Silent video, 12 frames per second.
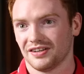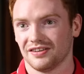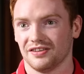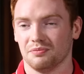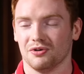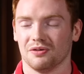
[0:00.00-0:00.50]

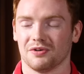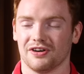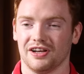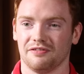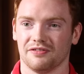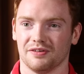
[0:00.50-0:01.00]
on your bum
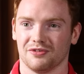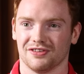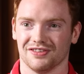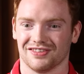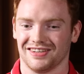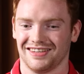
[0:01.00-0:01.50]
or anything,
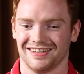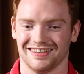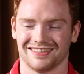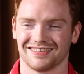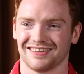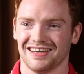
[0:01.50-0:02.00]
because
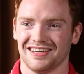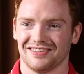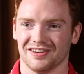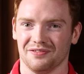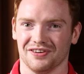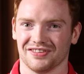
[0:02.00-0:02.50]
it's,
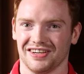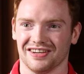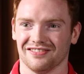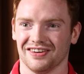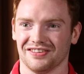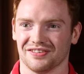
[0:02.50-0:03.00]
it's almost
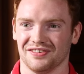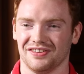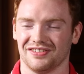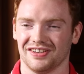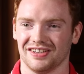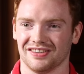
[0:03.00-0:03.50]
like a waste of
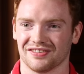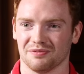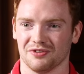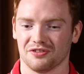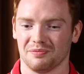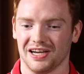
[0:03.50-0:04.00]
routine in
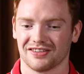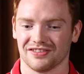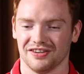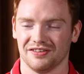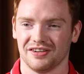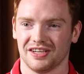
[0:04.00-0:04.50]
some respect.
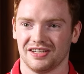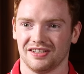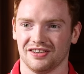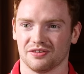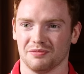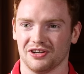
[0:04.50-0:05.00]
So
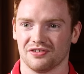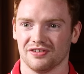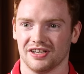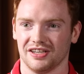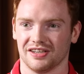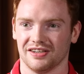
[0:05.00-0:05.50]
you need to make
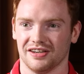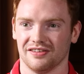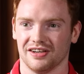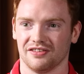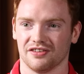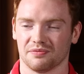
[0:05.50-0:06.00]
sure that you can nail
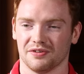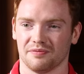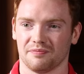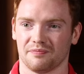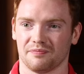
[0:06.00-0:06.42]
that dismount.